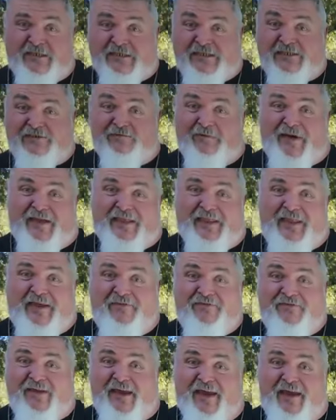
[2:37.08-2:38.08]
this is my
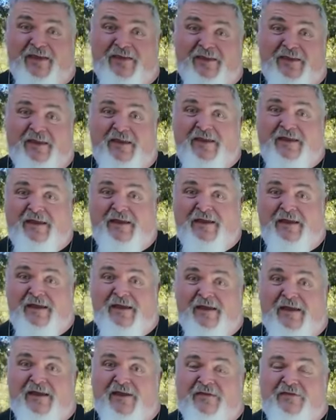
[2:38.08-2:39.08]
left hand.
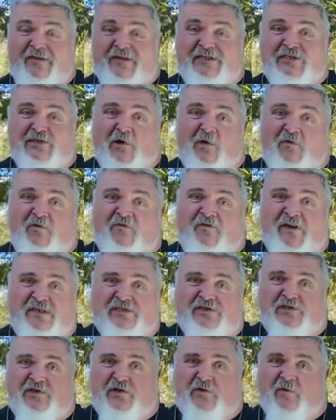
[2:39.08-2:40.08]
This whole
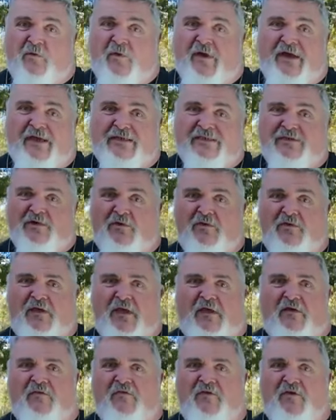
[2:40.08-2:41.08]
fixture weighs
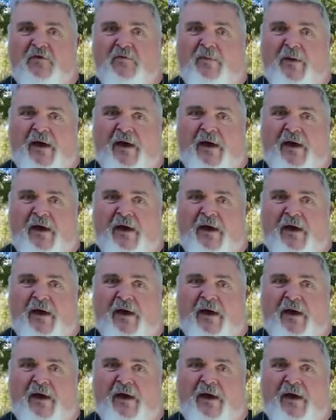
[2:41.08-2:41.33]
only a few